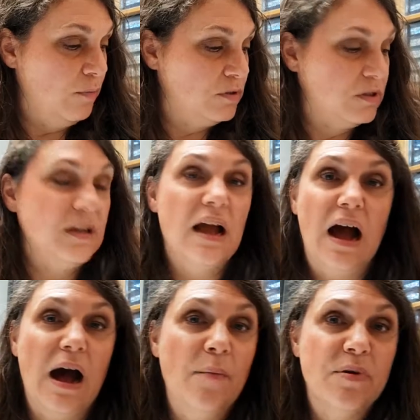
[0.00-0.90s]
I was,
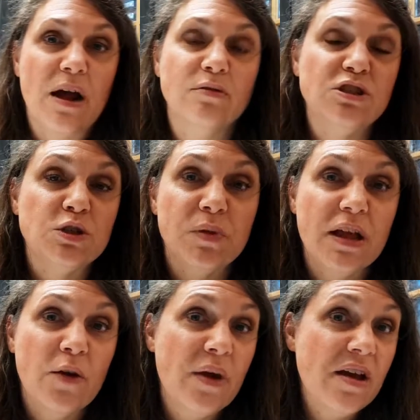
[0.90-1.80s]
but I was just
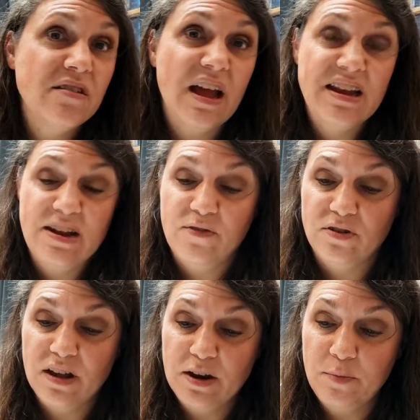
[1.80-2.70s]
playing around. I'd
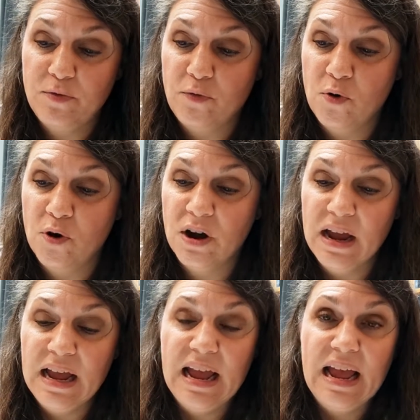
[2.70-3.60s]
never done it before.
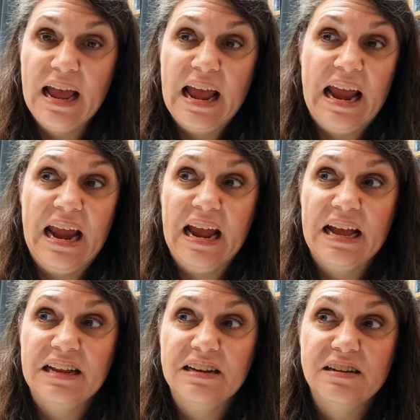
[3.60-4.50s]

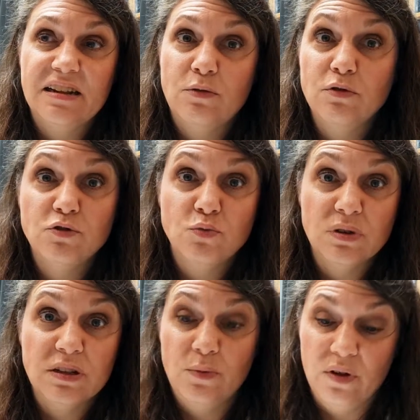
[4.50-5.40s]
And it was
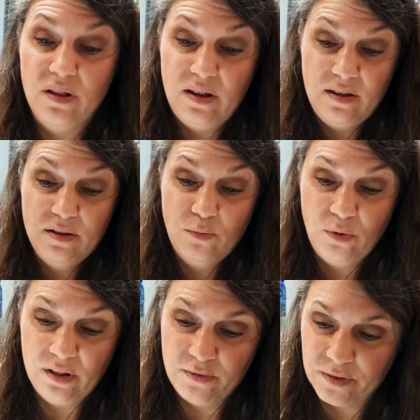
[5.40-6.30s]
really, really,
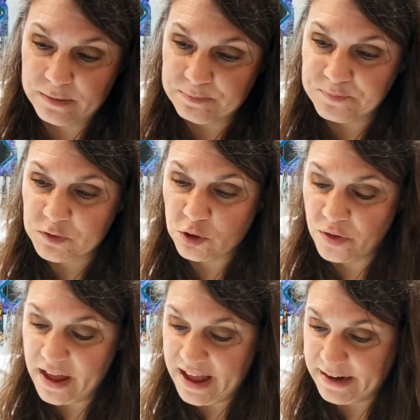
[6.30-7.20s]
really fun. So
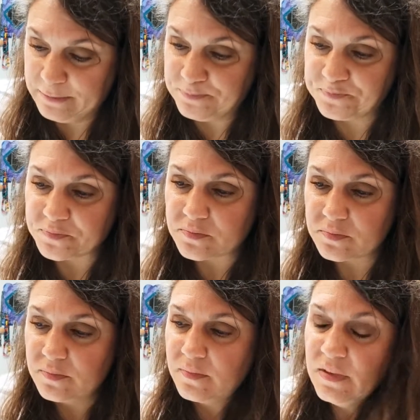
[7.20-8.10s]
then
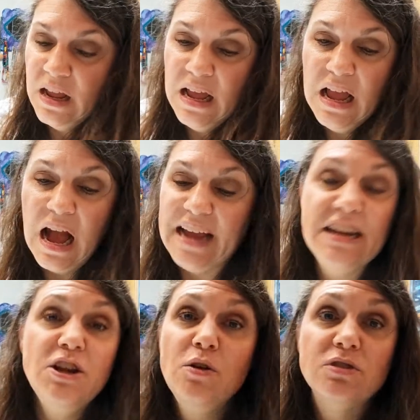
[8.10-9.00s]
I
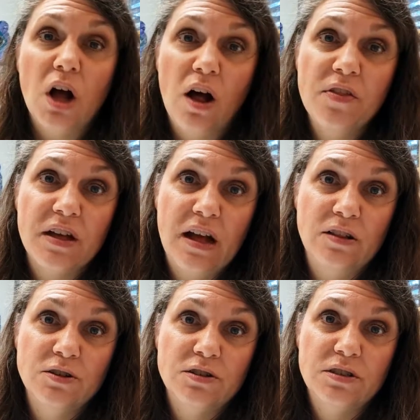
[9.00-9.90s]
didn't use all the
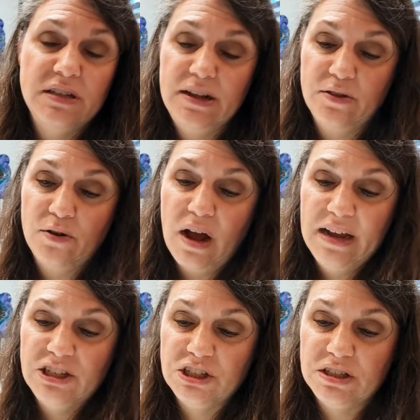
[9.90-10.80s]
colors either.
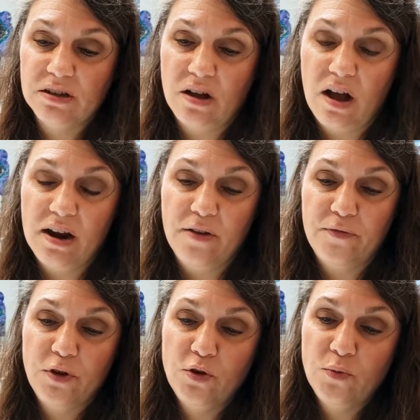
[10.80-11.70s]
I just got a
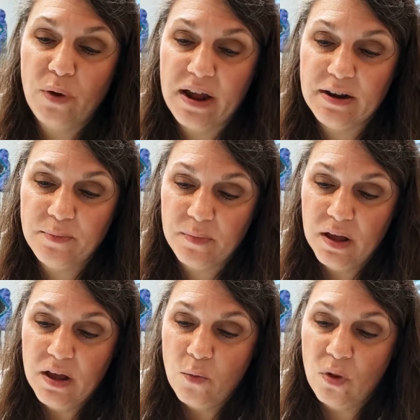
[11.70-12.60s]
few random,
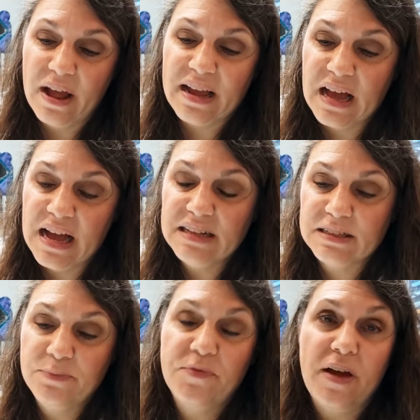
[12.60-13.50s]
well, I cut
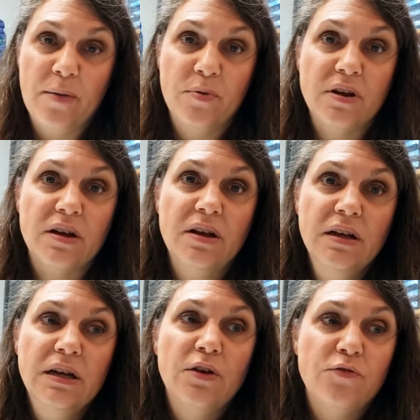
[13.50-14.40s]
some fabric
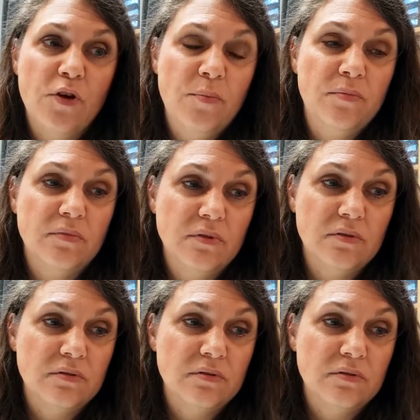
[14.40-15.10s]
from